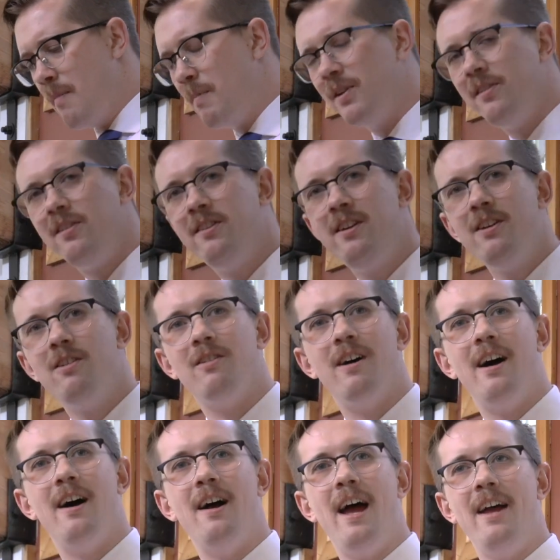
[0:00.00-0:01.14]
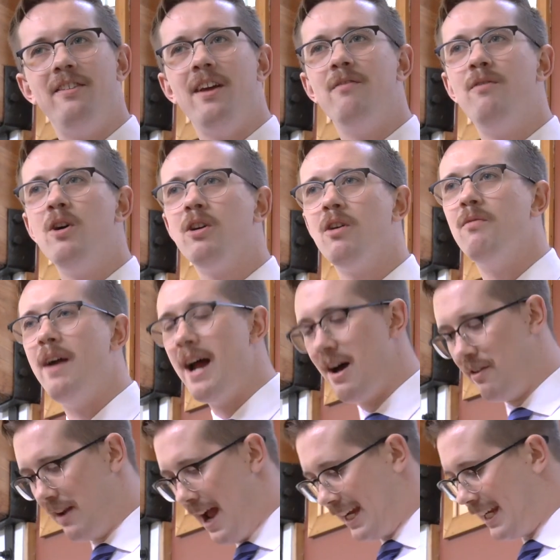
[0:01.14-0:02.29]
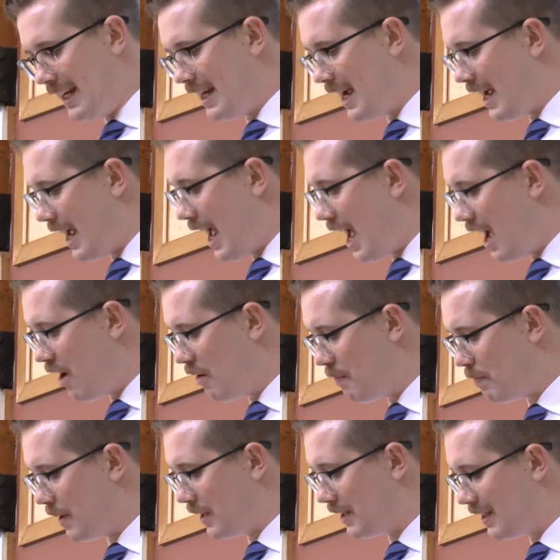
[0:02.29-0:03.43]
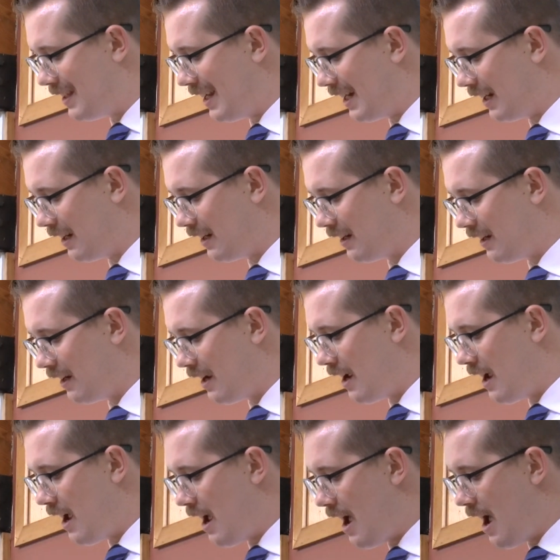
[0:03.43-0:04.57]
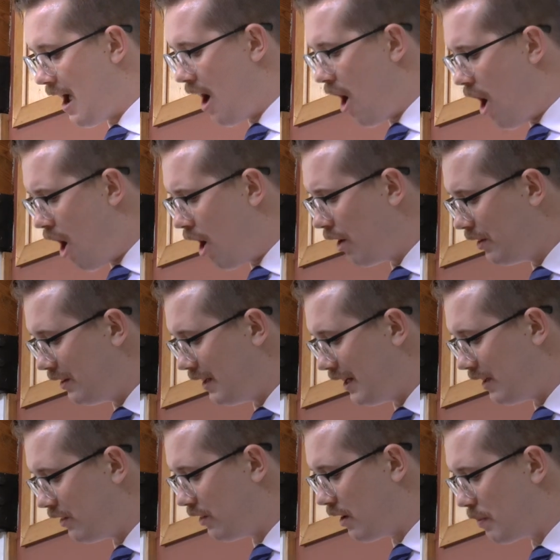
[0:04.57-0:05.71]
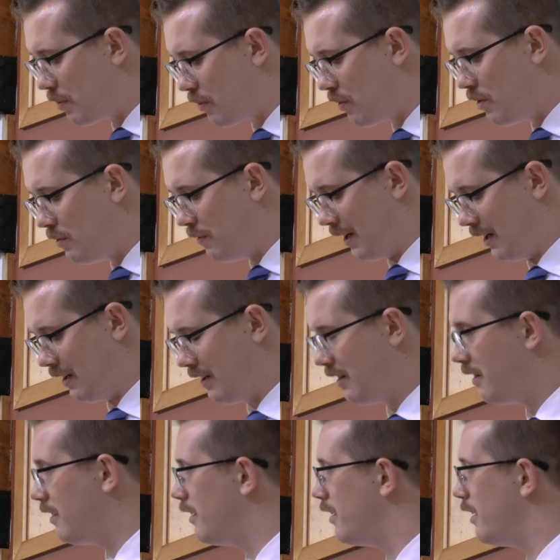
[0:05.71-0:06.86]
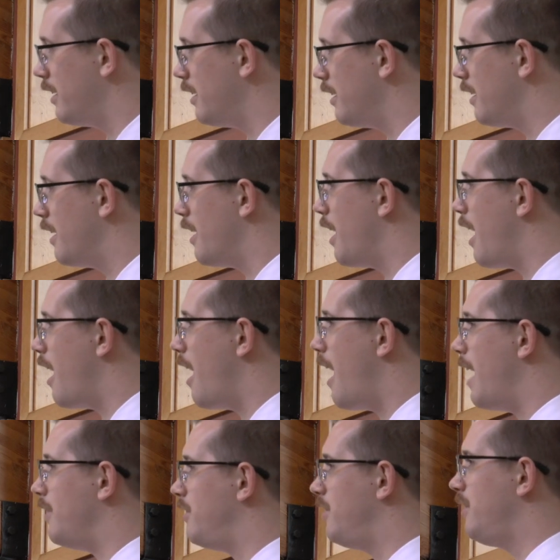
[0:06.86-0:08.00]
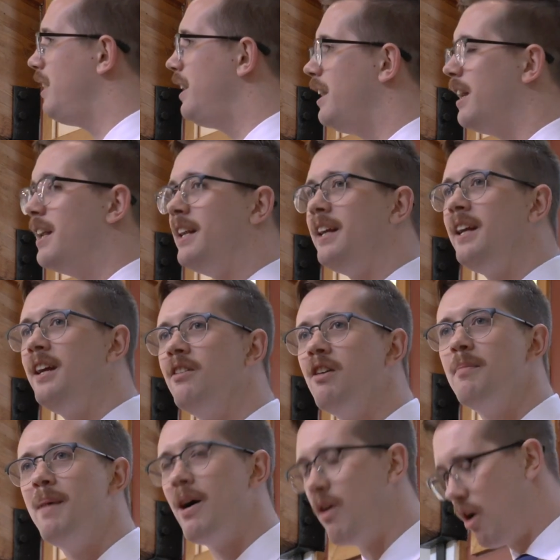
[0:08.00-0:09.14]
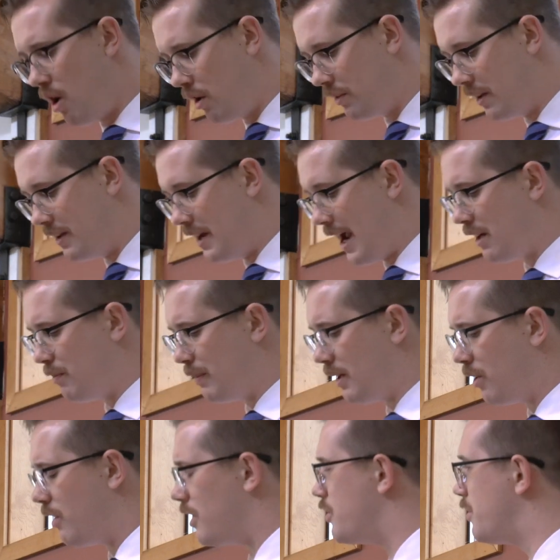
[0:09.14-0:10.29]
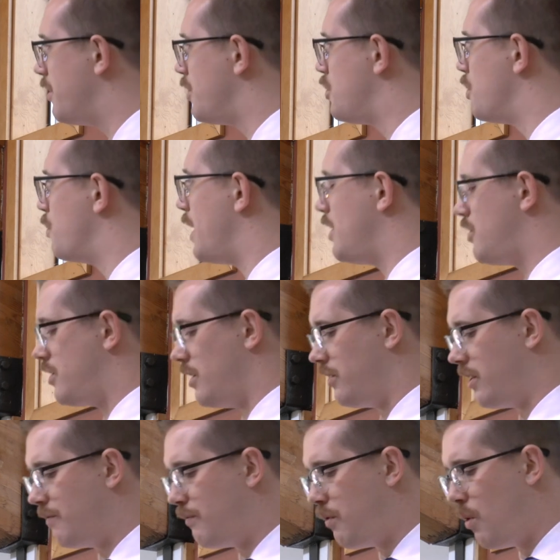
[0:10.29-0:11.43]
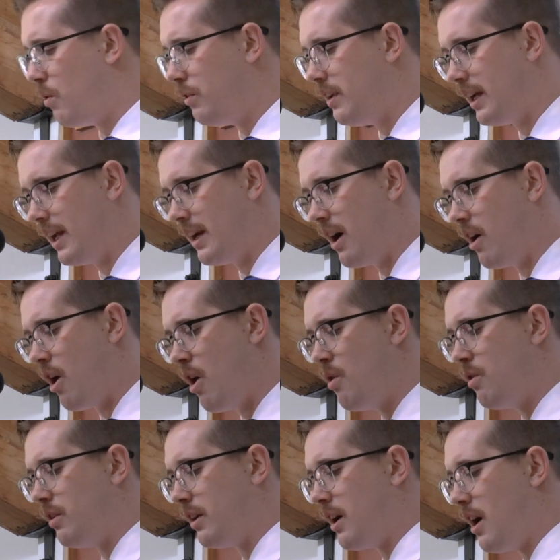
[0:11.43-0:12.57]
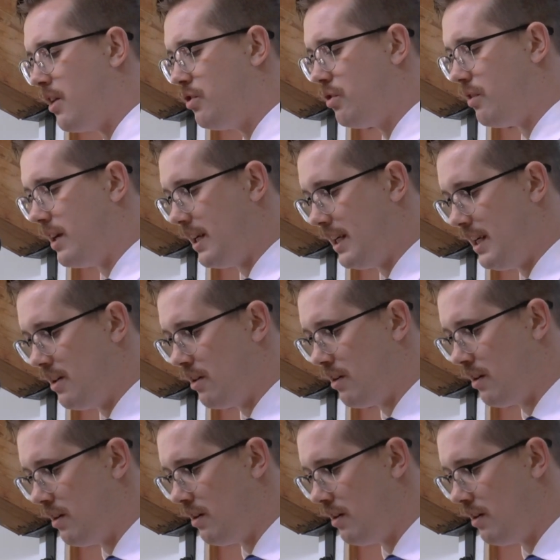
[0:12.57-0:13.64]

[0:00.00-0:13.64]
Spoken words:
But still, as I look around, I can't help but think, are things improving? I see and hear about all the nightmarish situations unfolding in our own country here.